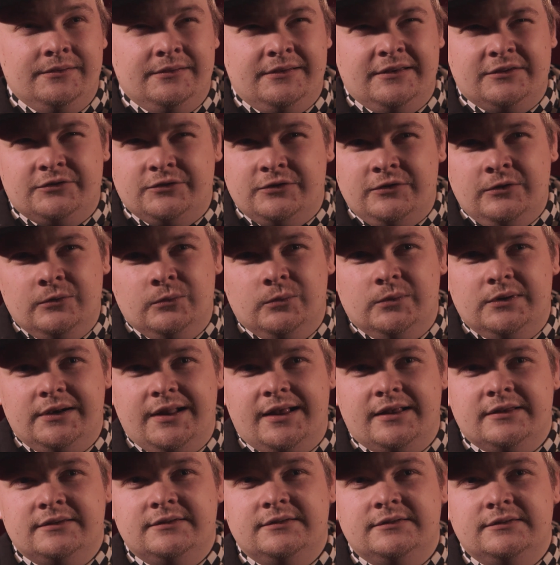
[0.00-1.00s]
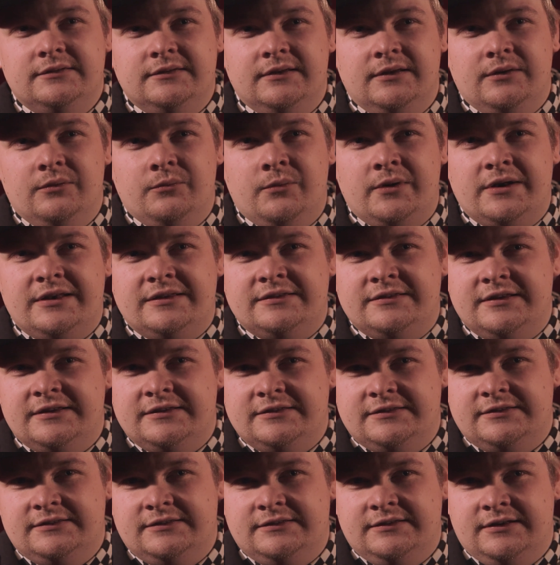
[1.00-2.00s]
"This Jonas, what is
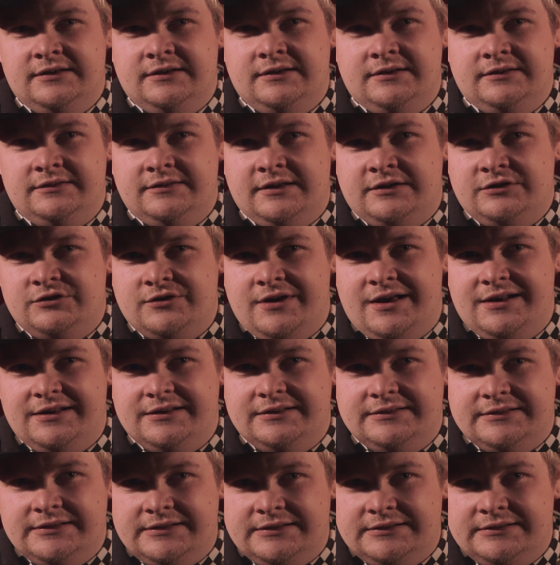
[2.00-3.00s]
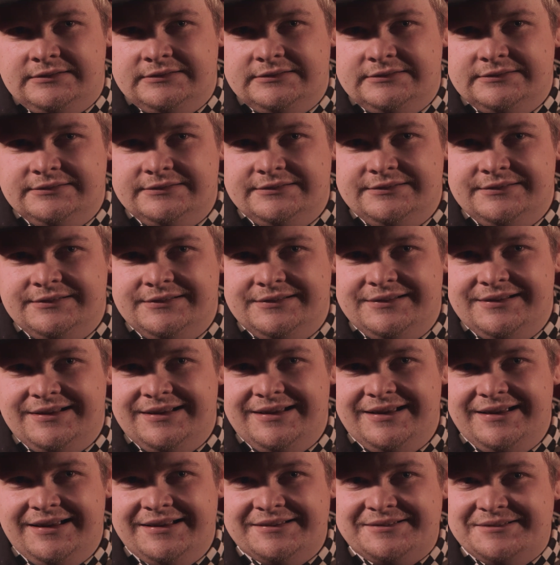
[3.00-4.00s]
his sexuality?"
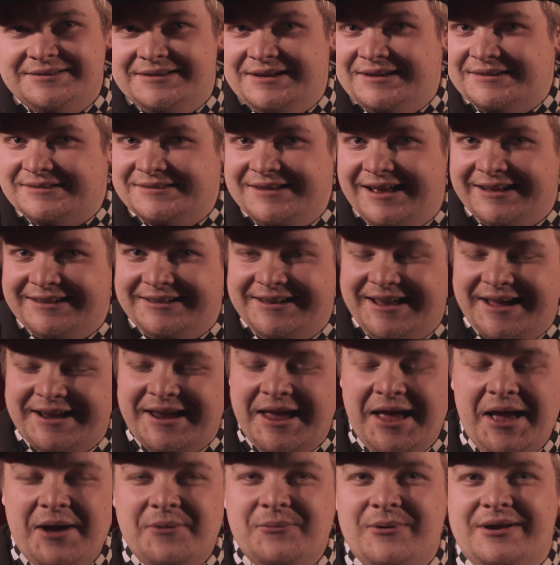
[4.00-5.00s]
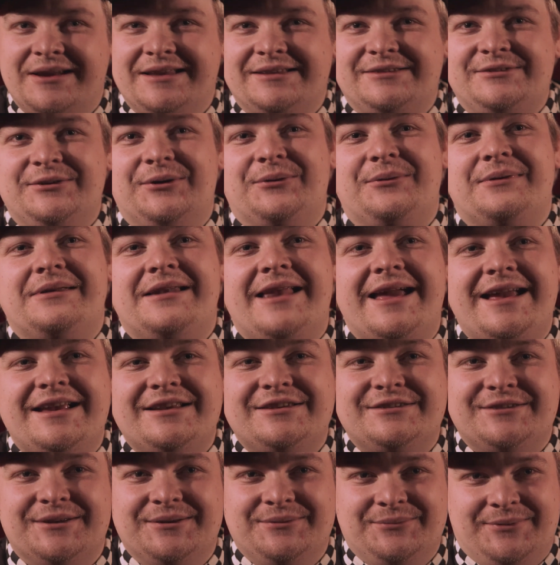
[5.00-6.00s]
It's not like what is your
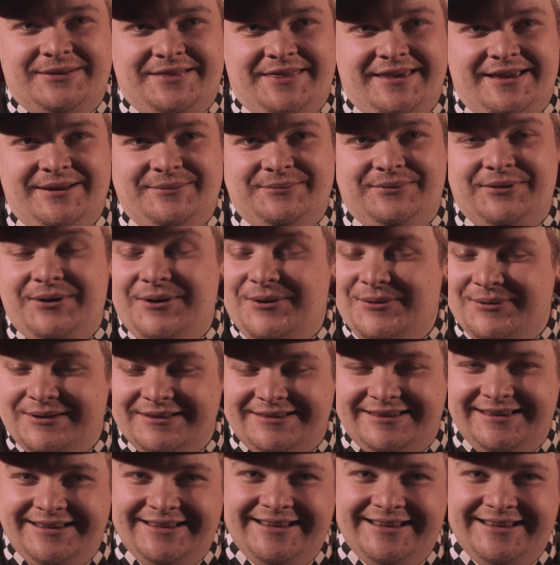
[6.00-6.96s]
relation with him? No, it's